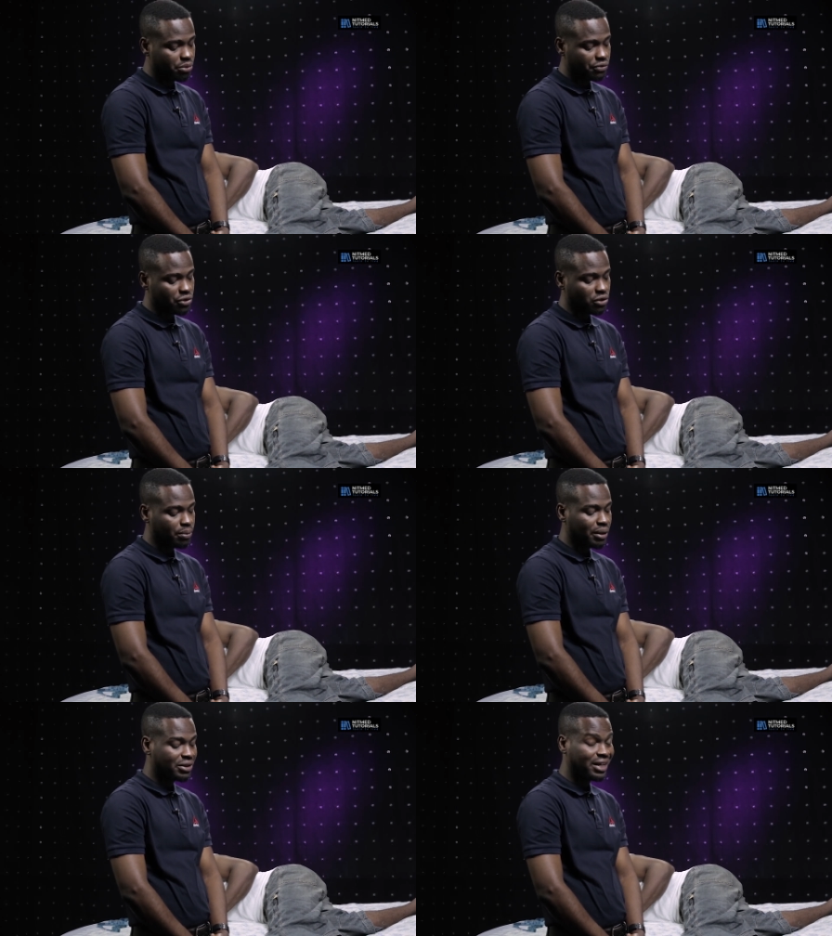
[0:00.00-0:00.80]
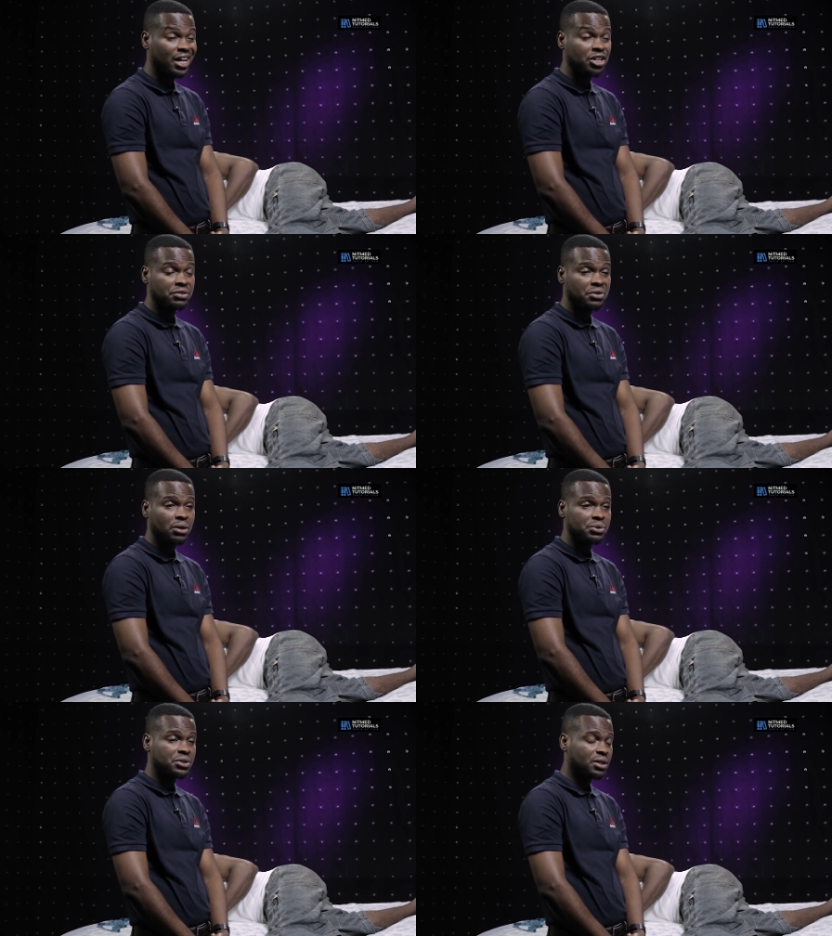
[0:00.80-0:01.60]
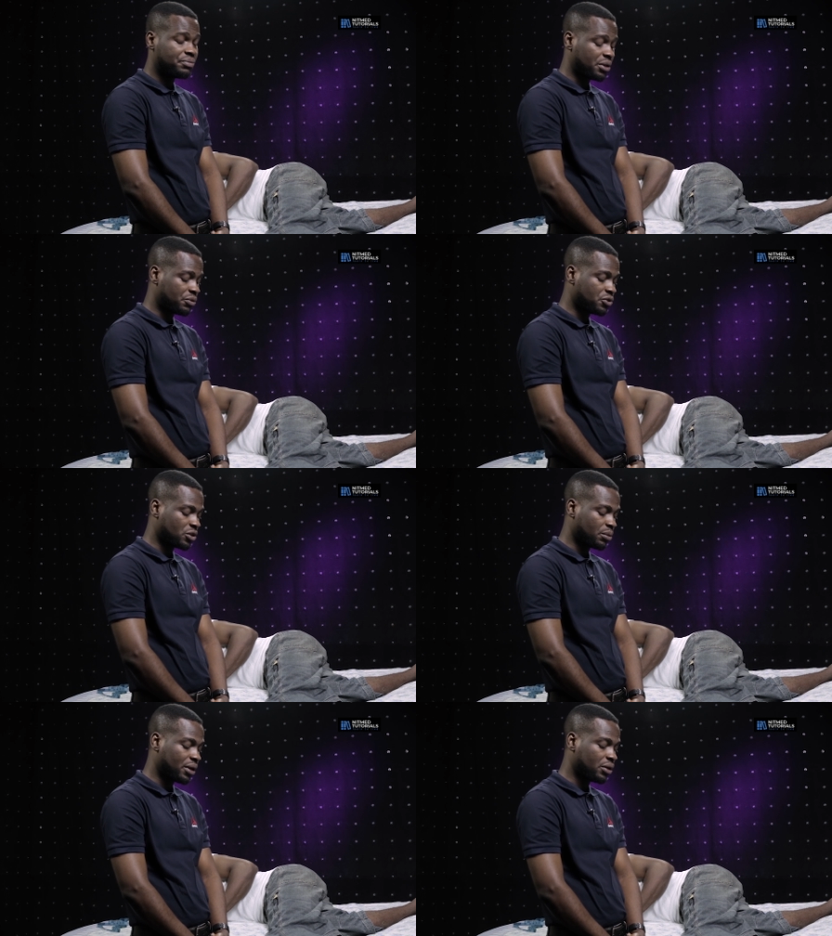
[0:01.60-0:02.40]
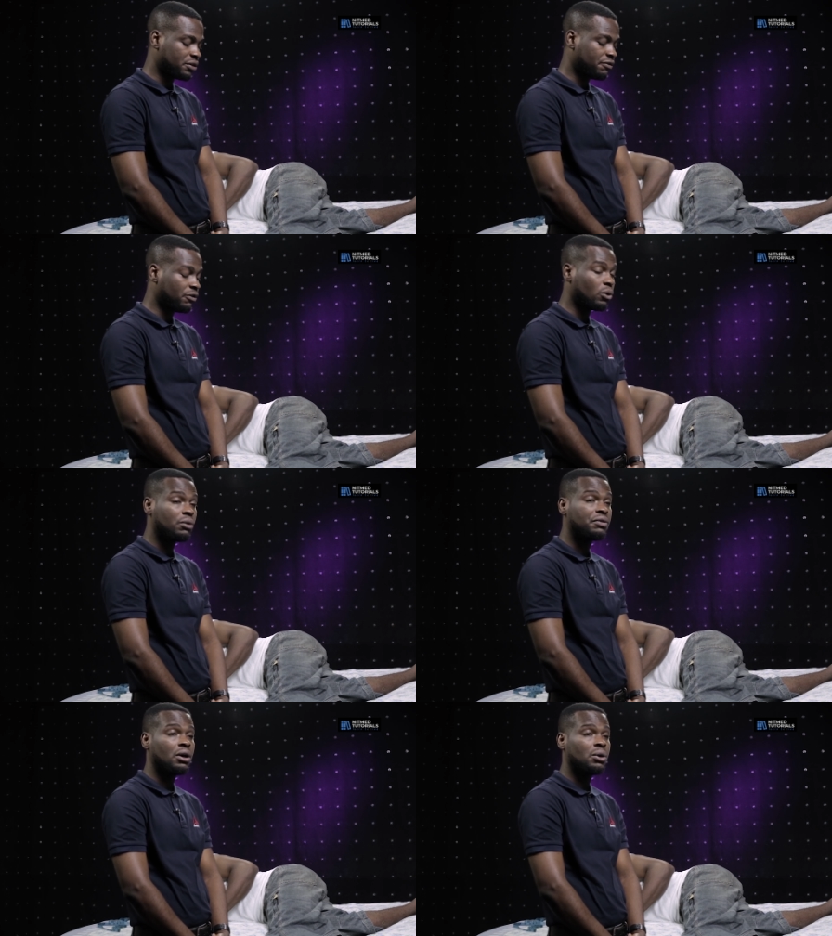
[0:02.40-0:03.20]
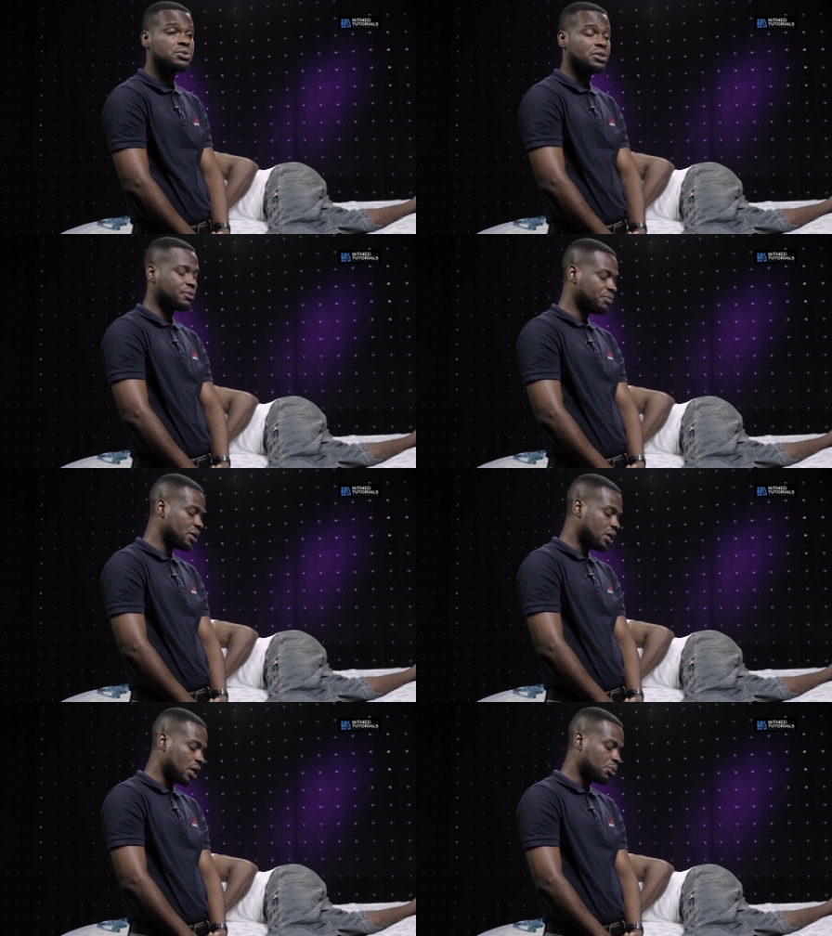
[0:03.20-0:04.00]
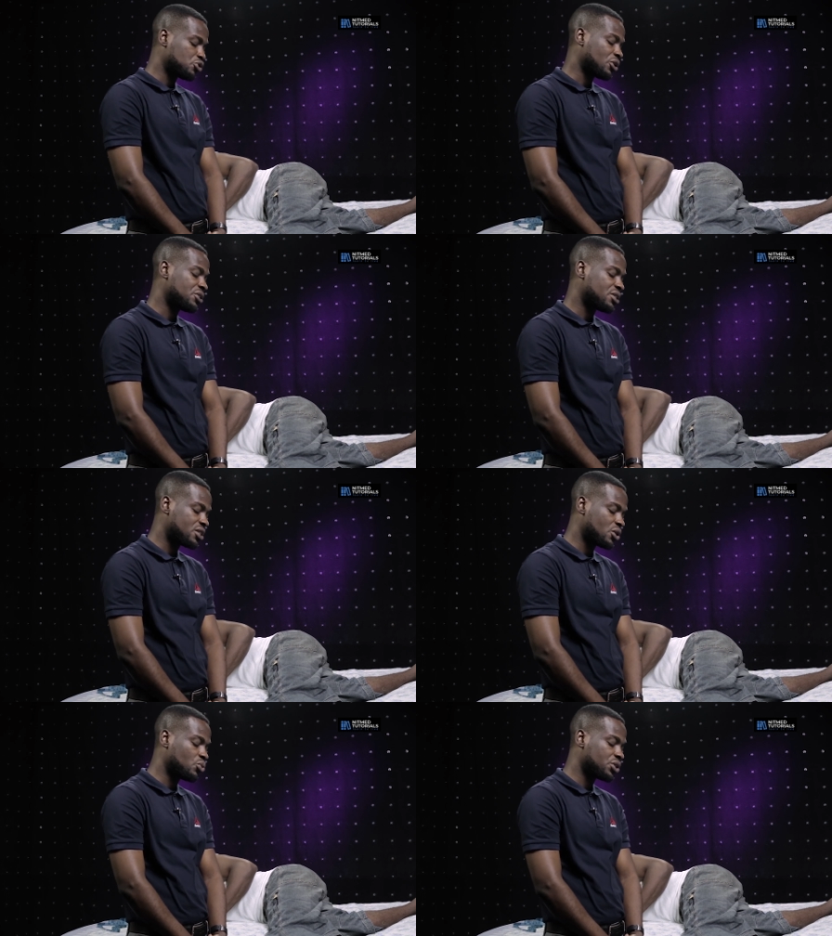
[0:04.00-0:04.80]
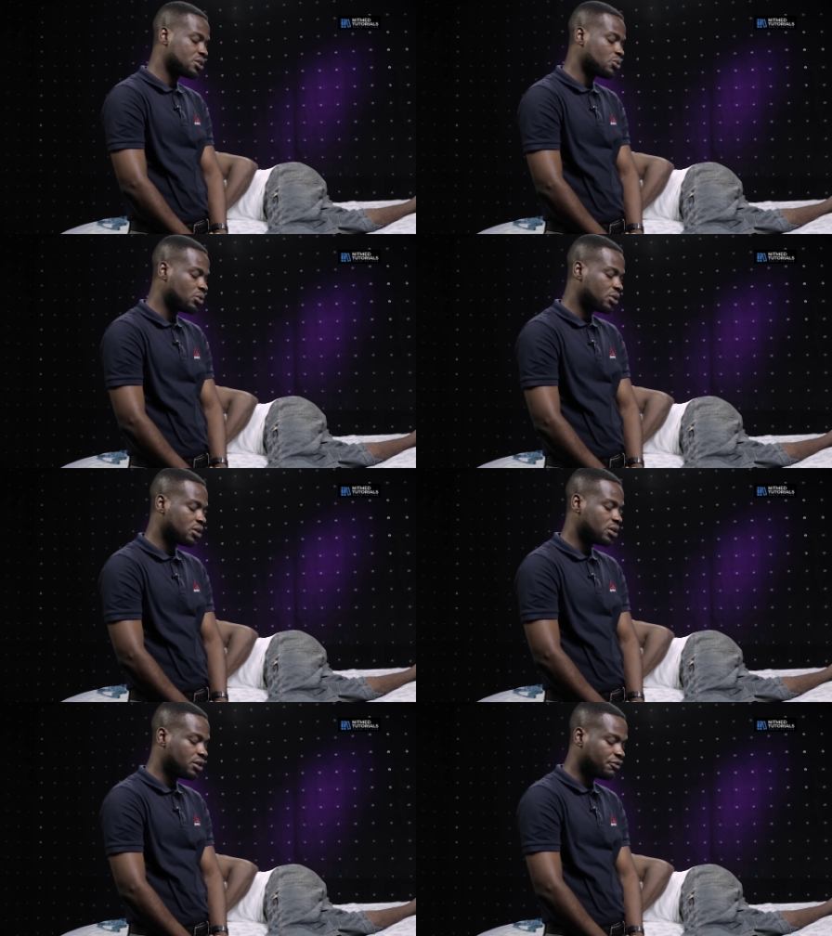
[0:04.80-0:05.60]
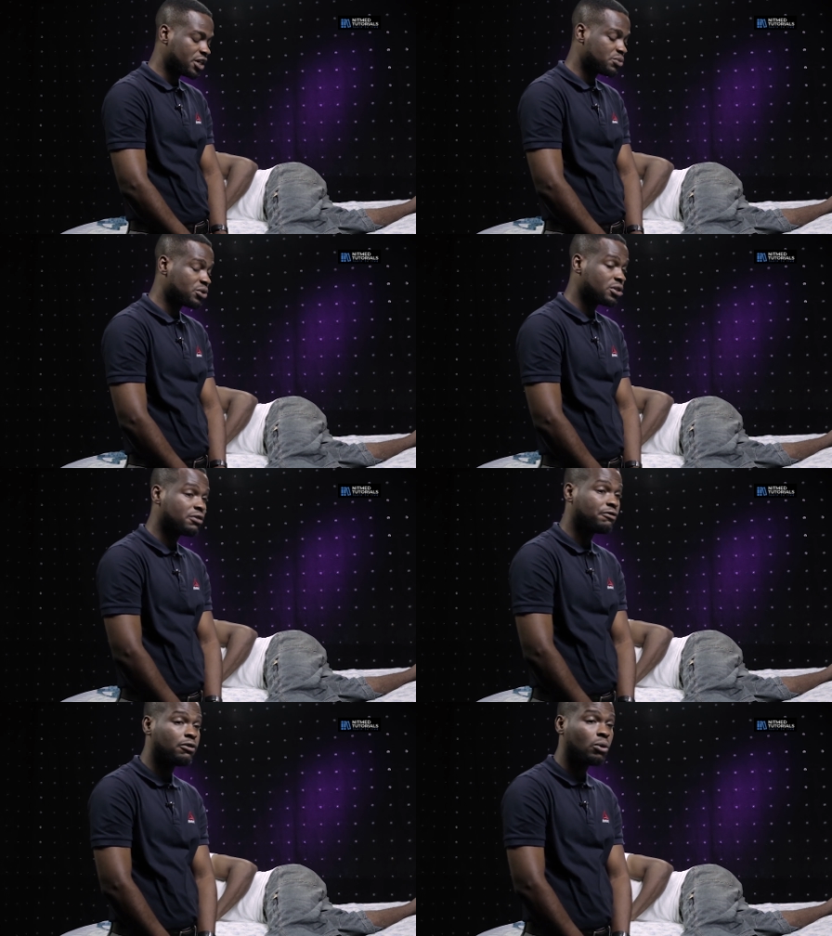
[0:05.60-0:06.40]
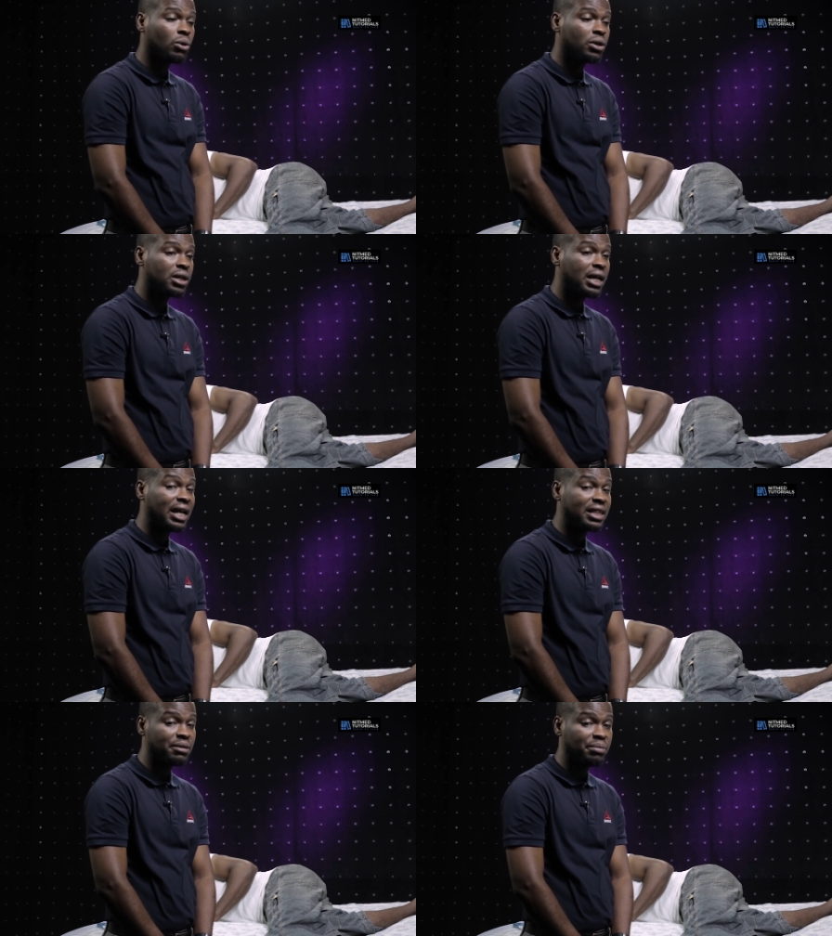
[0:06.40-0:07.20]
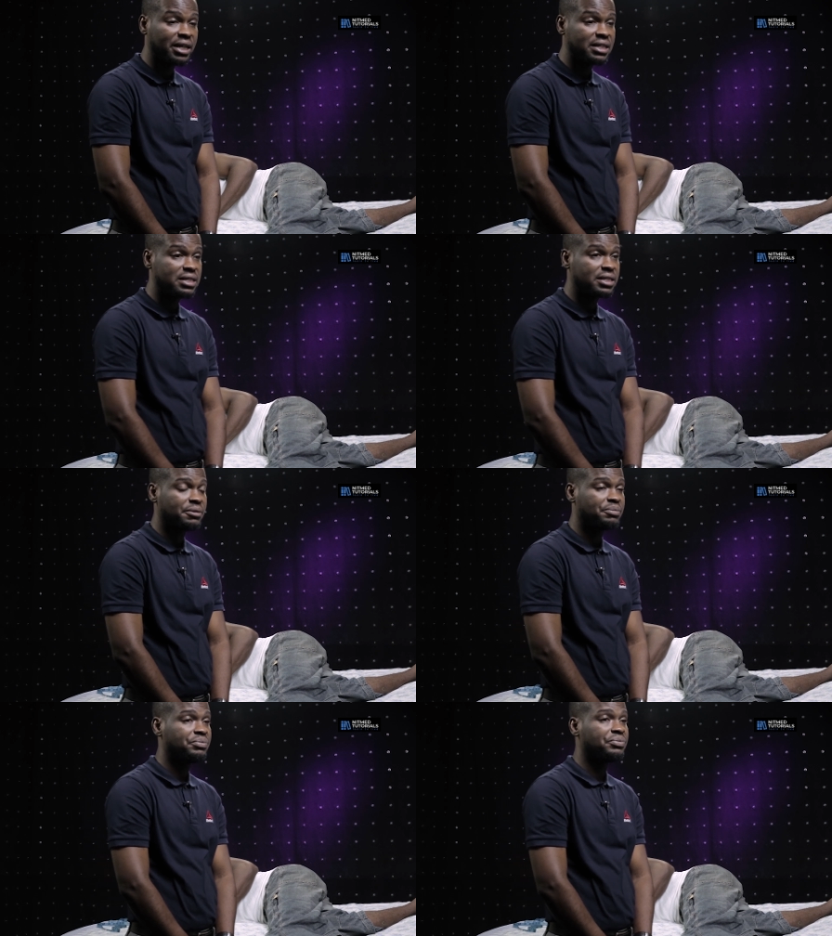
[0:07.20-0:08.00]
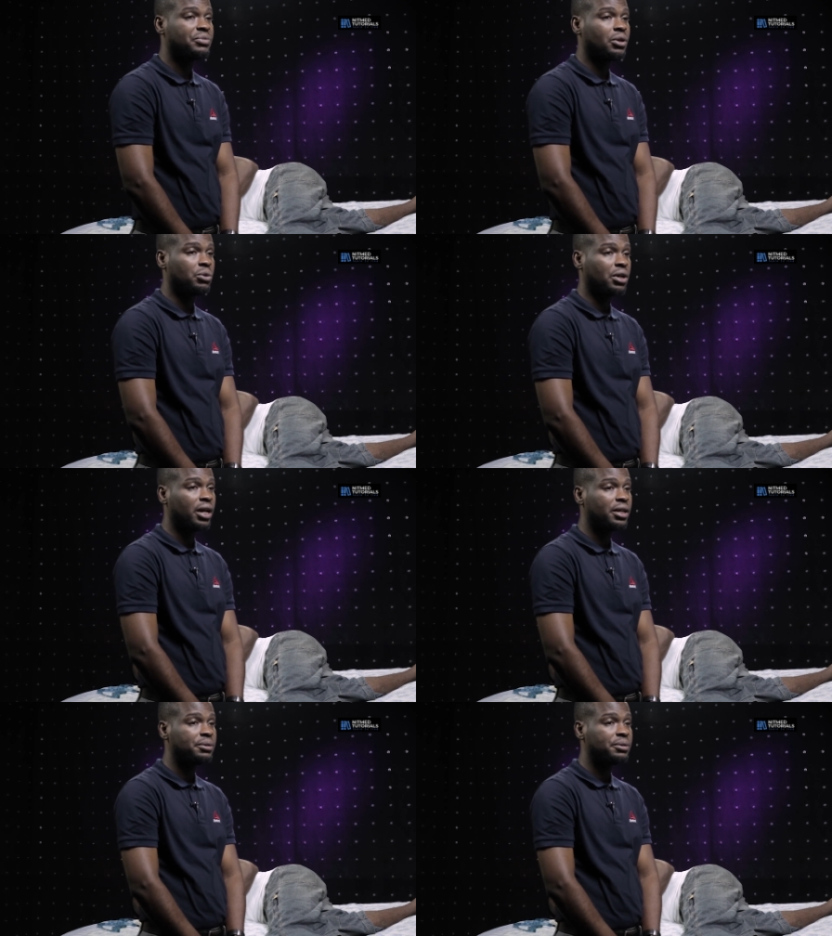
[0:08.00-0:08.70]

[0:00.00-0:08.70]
We've talked about the edge of the ulcer. We've talked about the floor of the ulcer, and we try to distinguish the difference between the floor and the base. Okay?